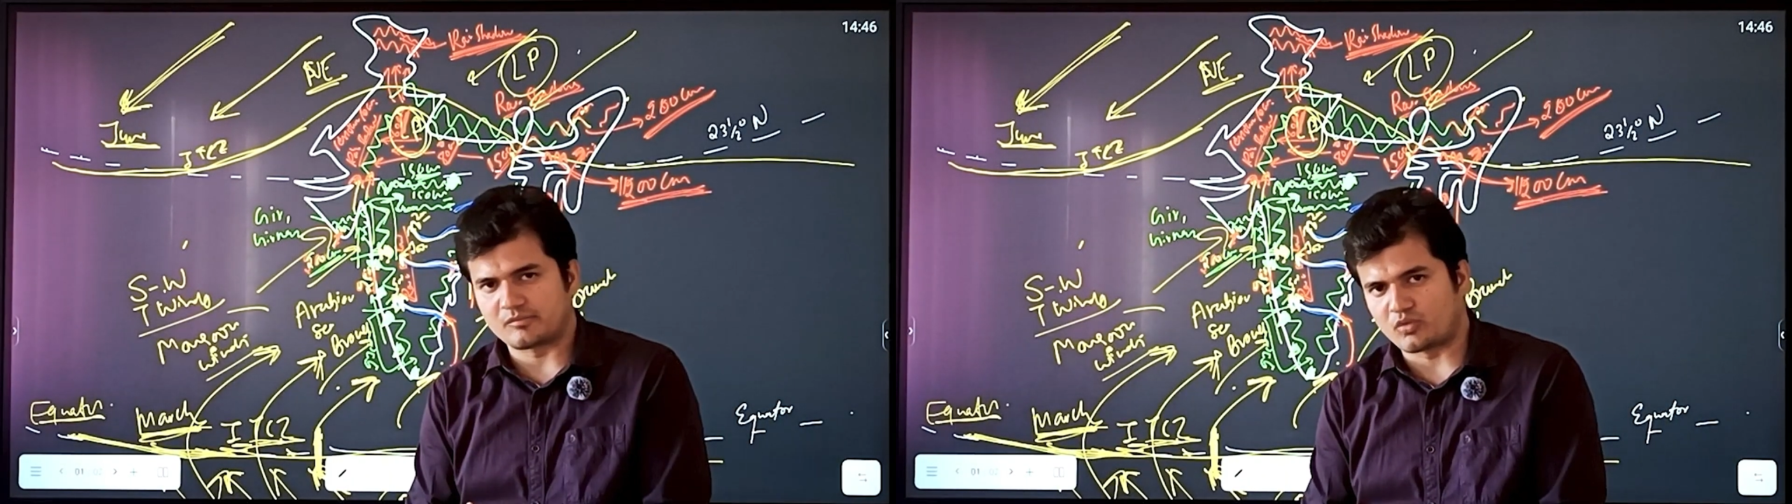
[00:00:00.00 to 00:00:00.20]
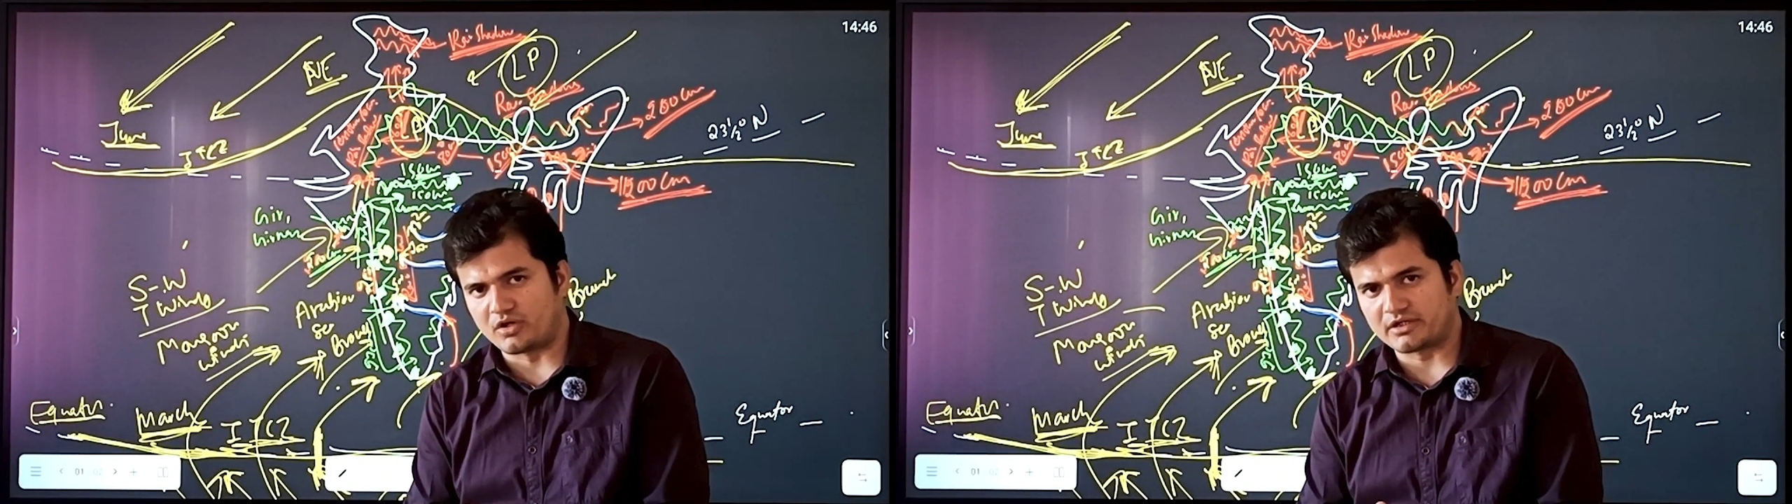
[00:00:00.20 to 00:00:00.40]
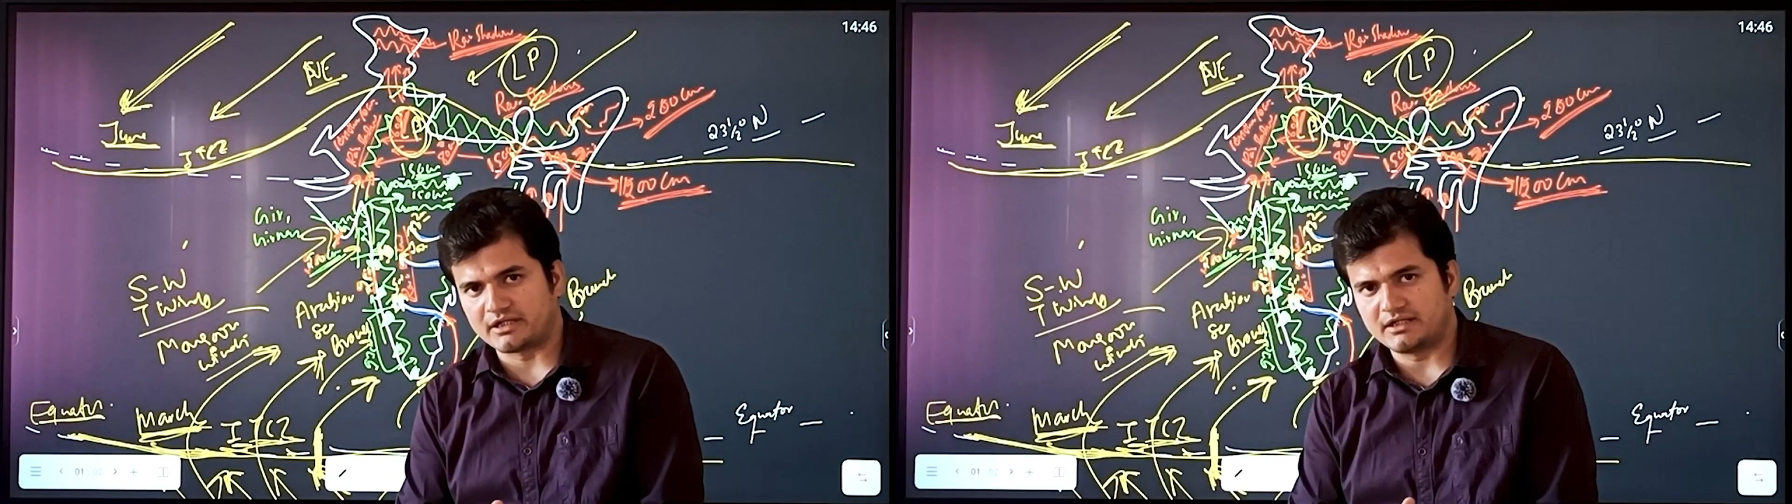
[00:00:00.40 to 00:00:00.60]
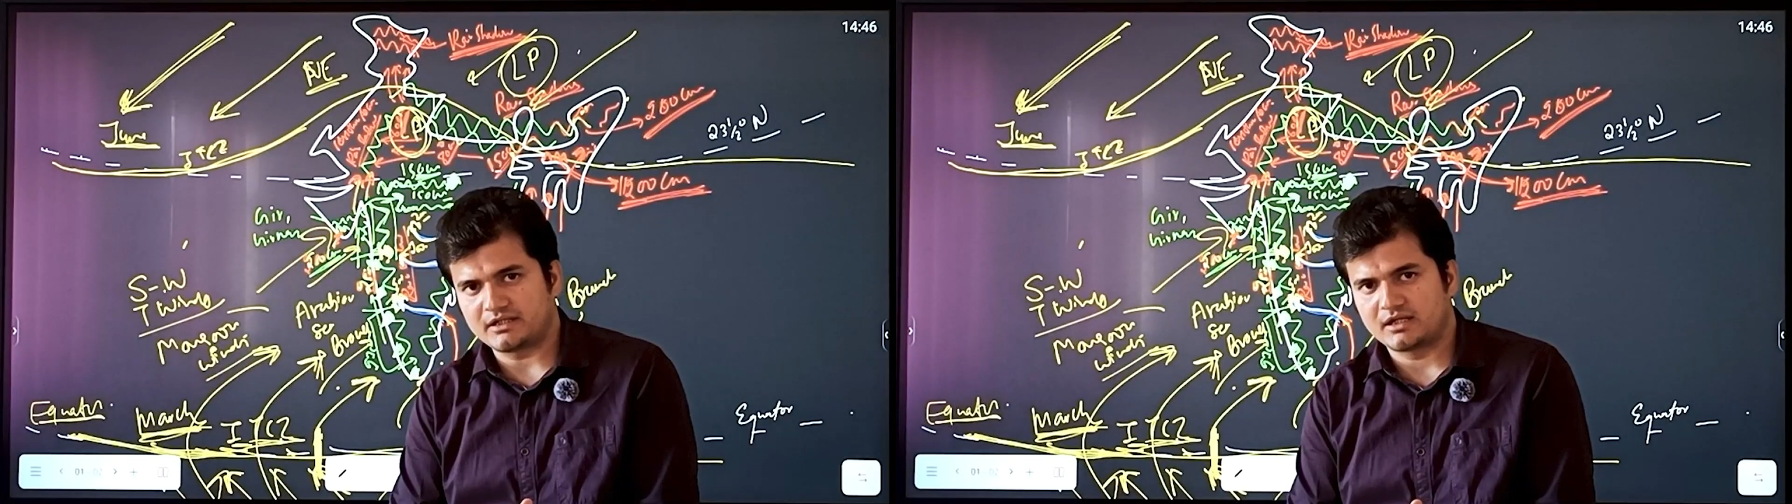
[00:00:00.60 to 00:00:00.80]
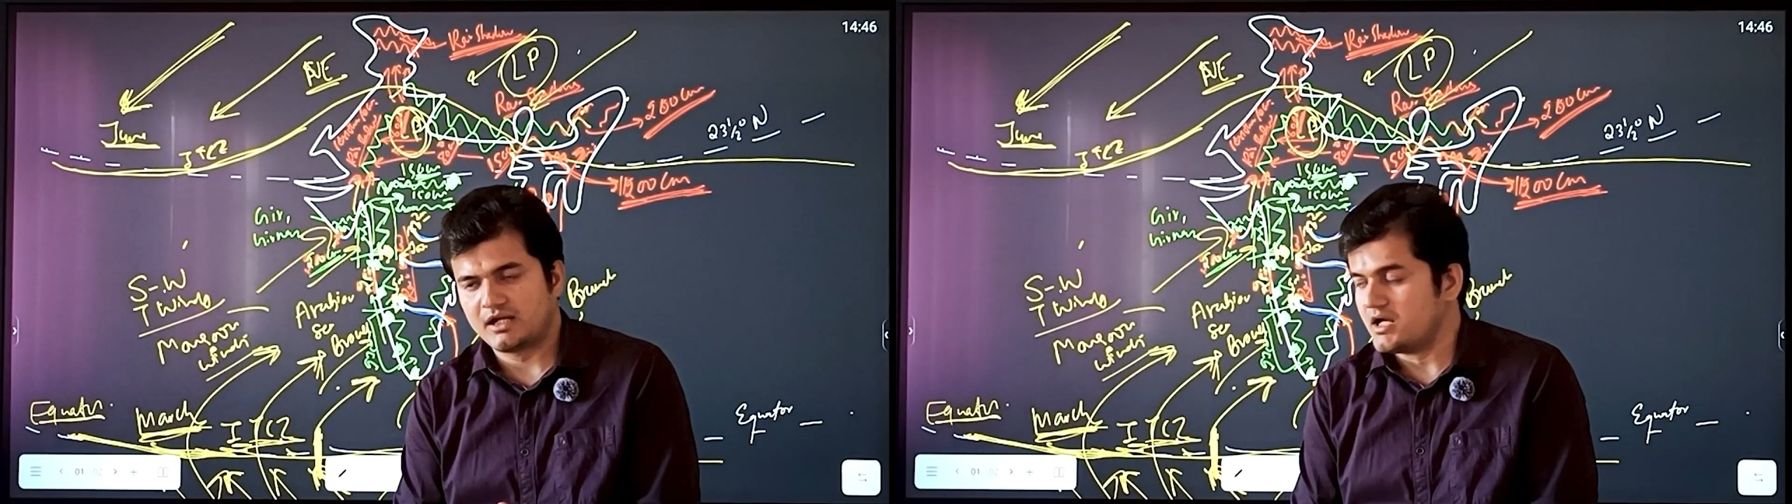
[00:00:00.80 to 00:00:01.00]

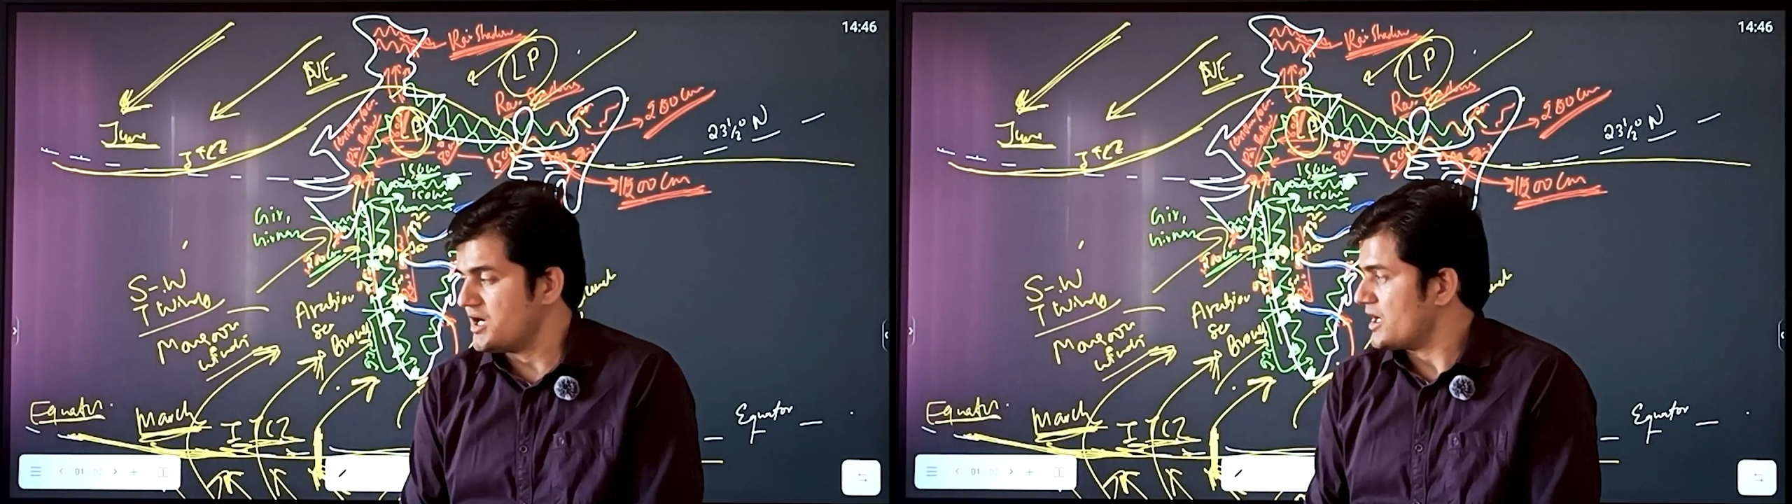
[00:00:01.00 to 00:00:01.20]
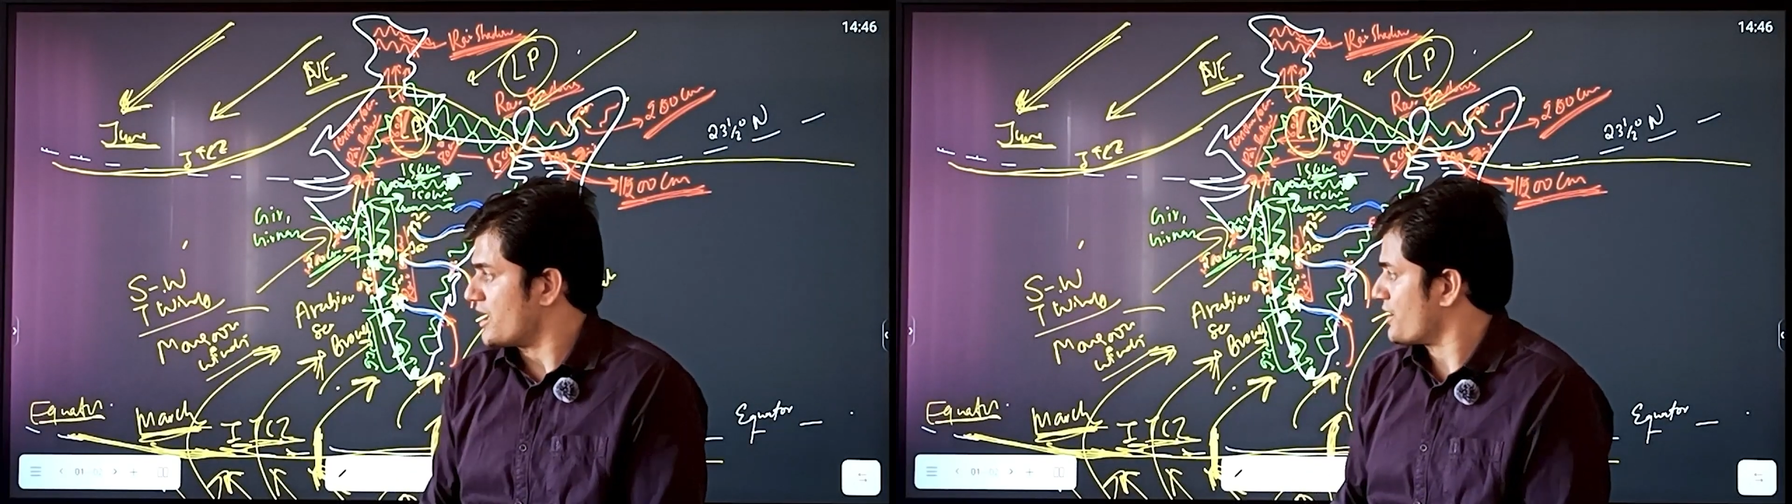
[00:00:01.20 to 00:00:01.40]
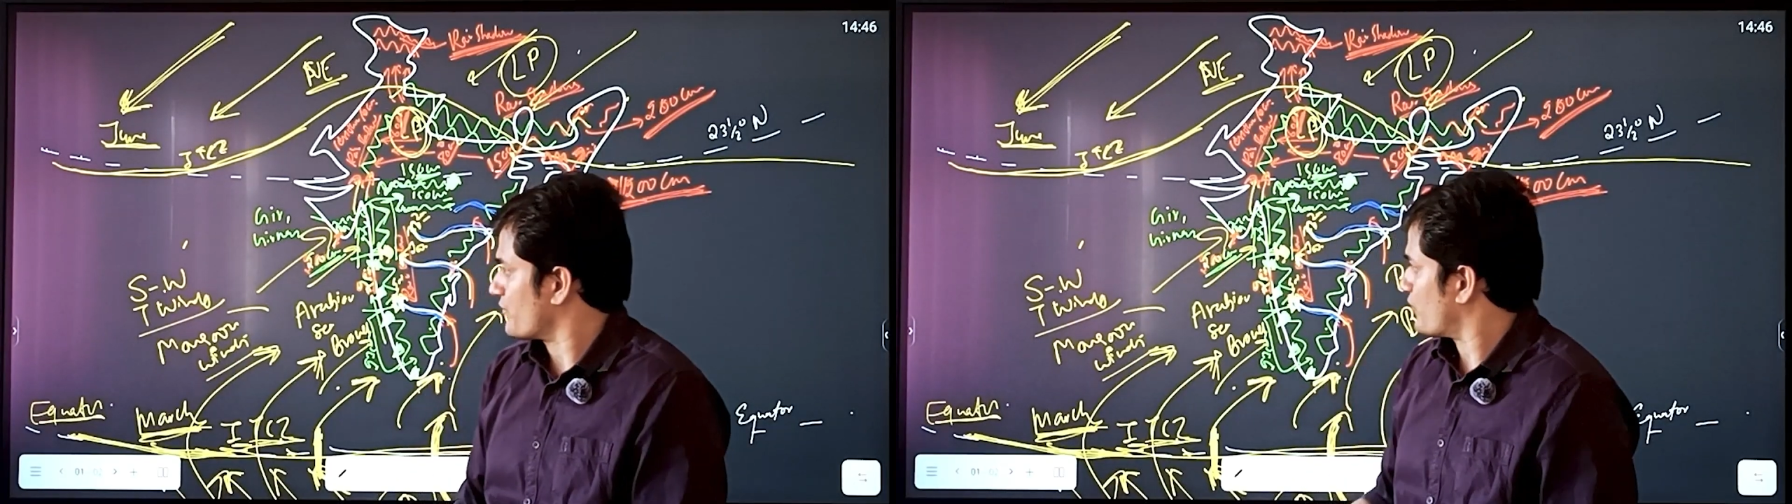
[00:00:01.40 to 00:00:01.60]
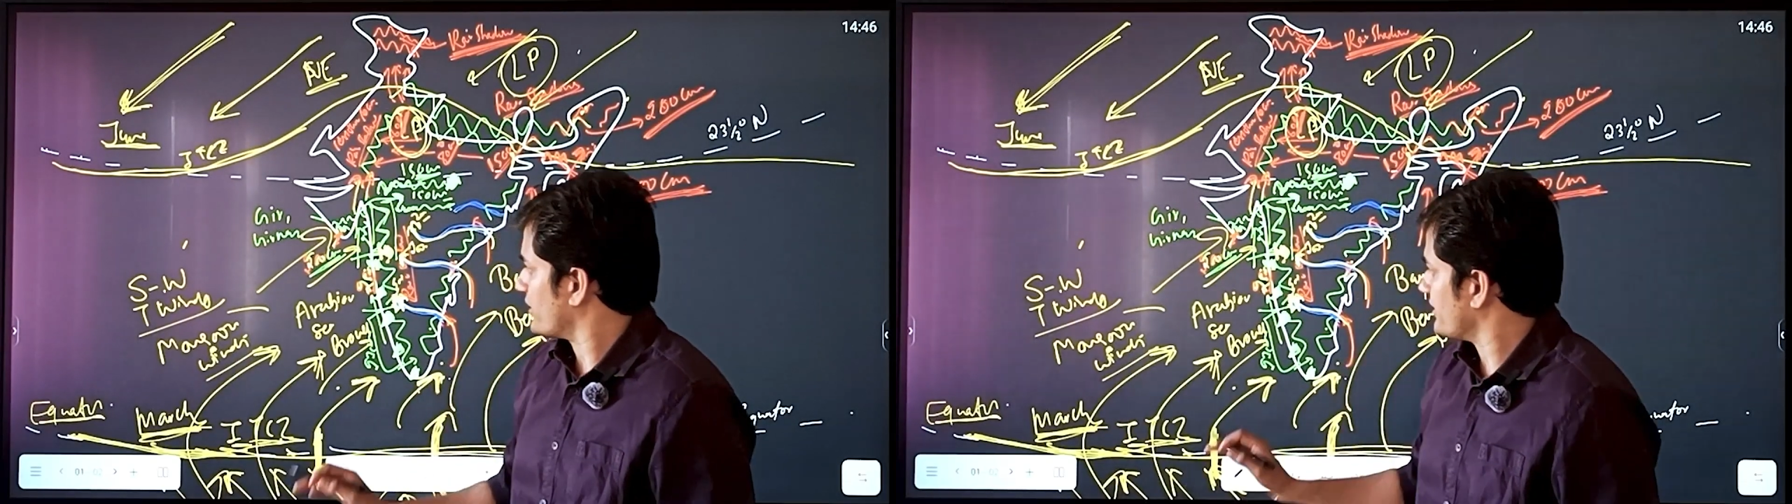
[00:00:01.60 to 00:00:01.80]
subcontinent, and